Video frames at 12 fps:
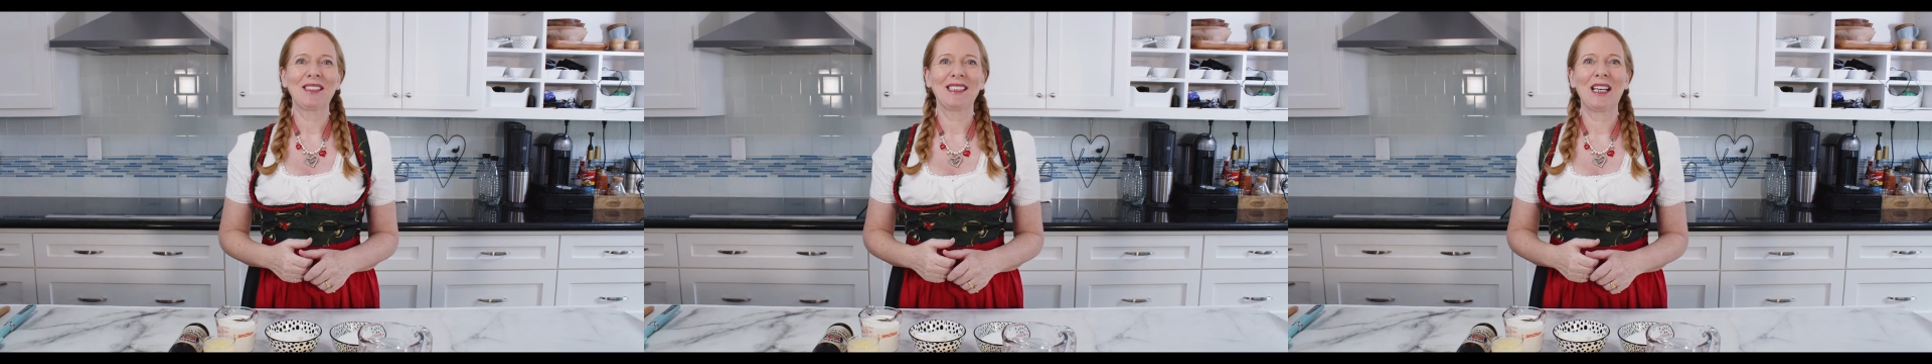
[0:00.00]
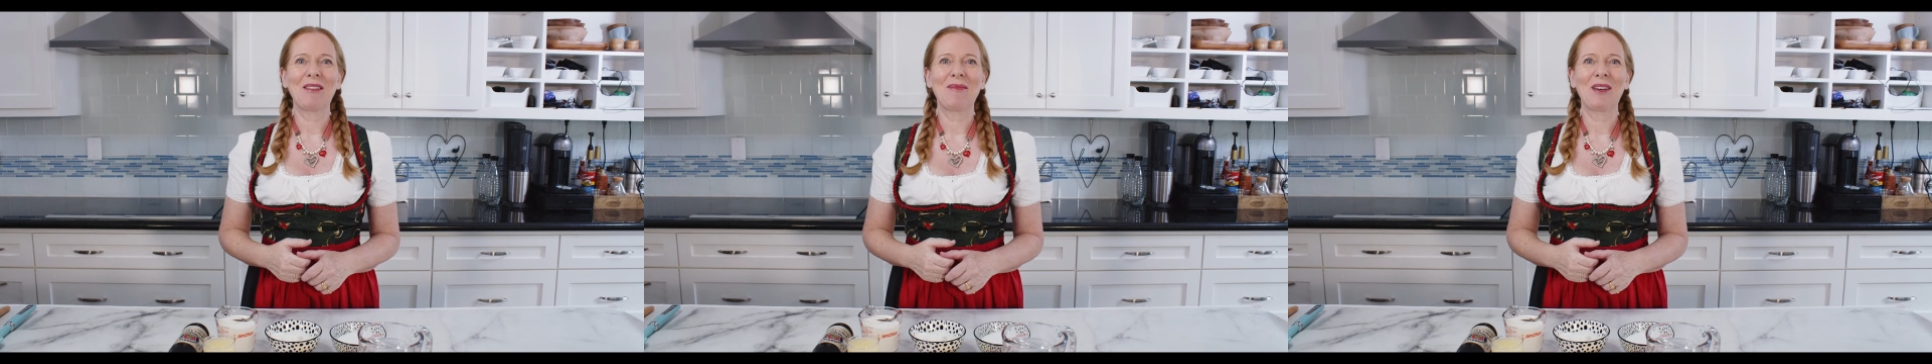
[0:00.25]

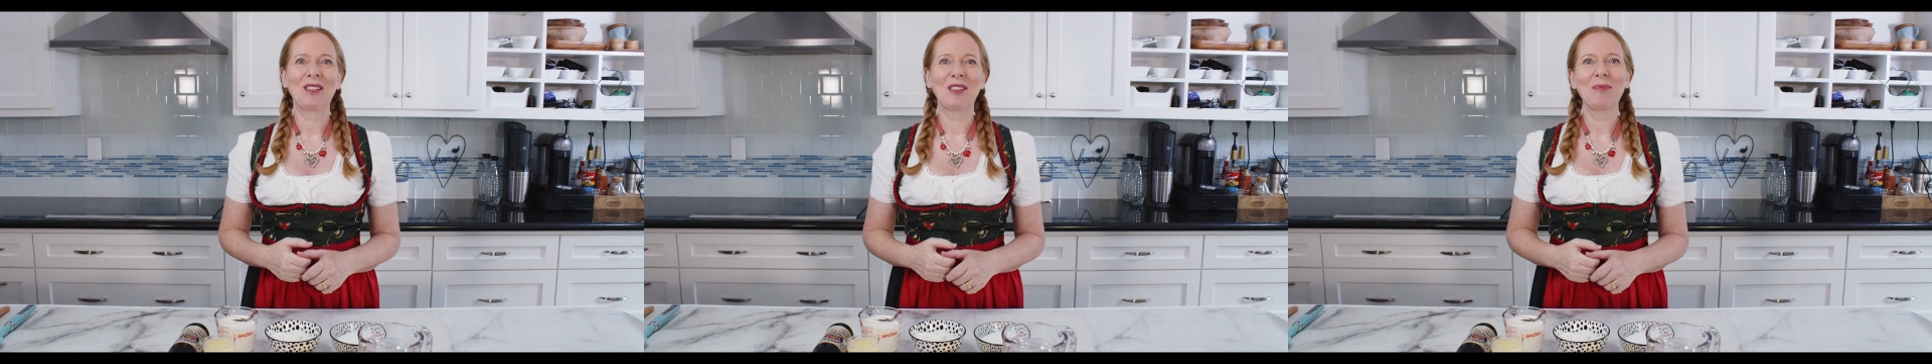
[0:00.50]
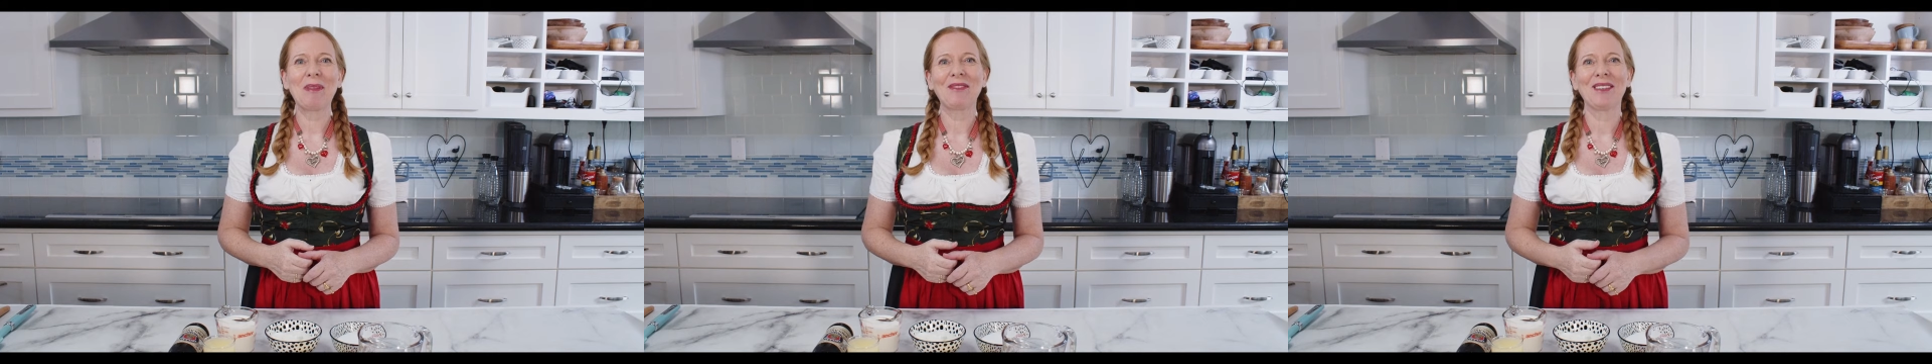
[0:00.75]
some
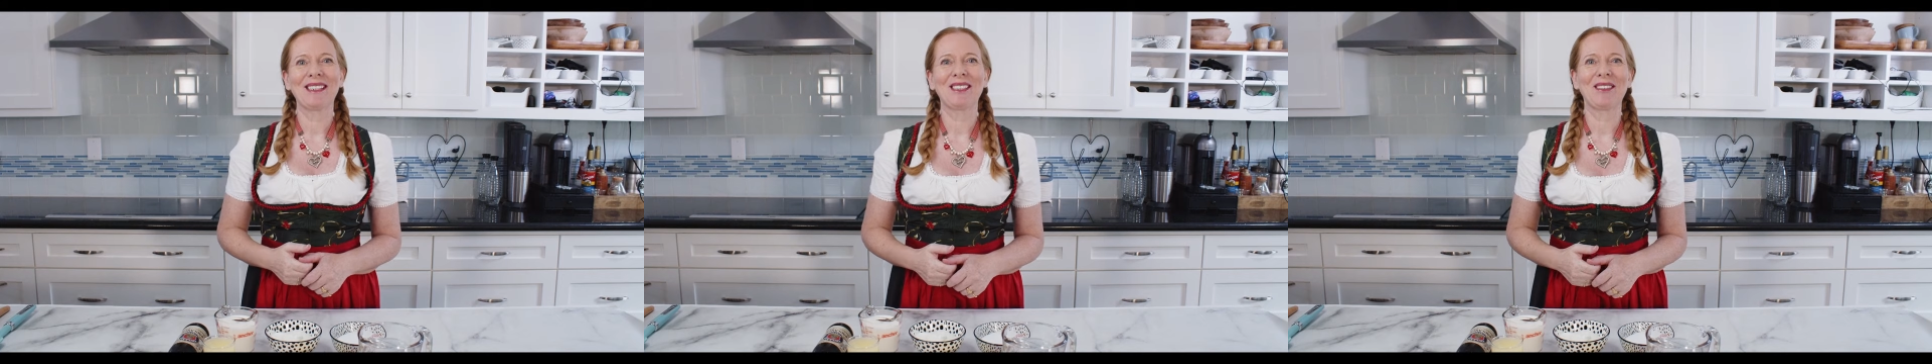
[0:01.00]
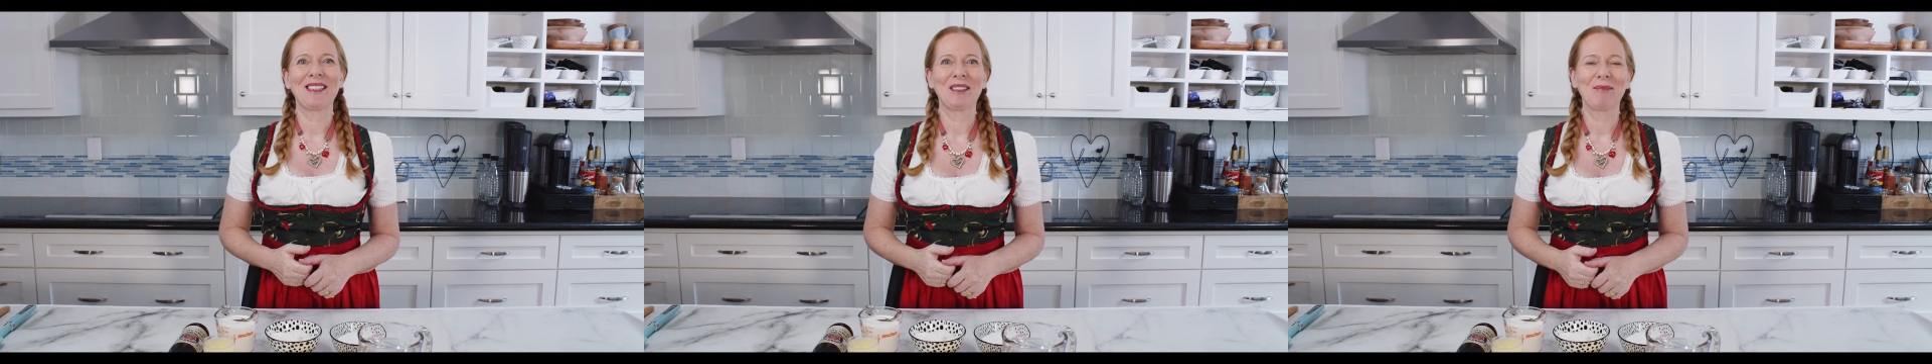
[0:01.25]

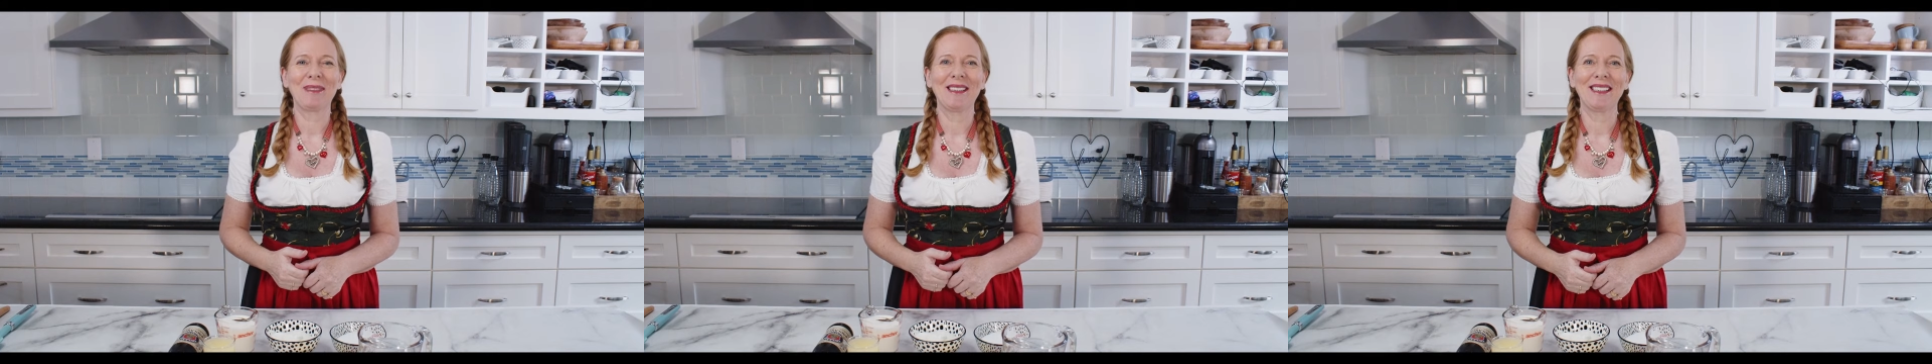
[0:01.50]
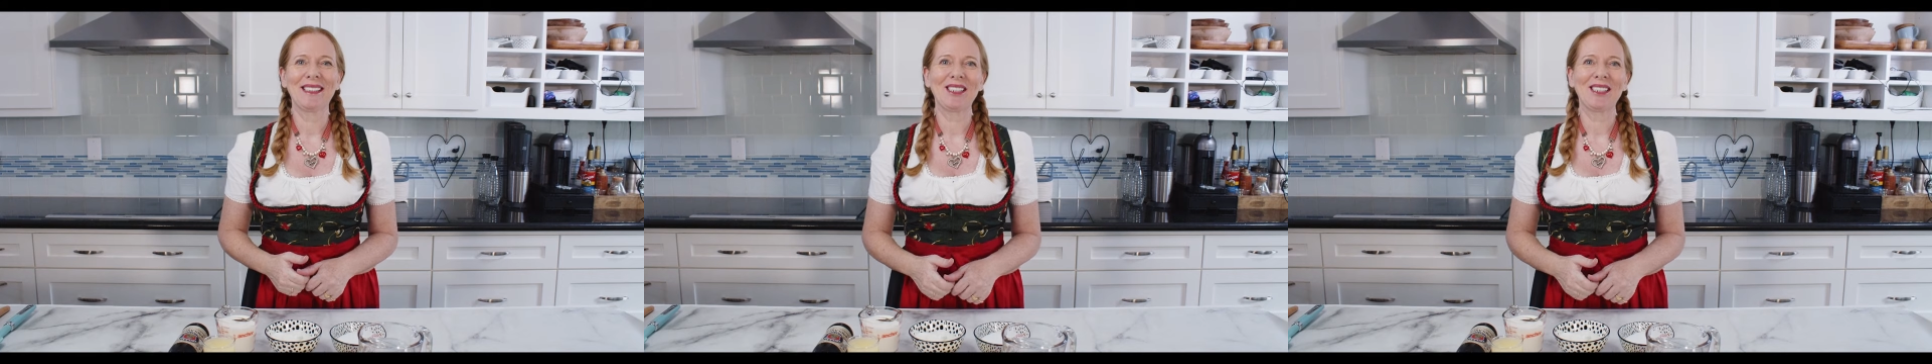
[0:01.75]
Oktoberfest recipes.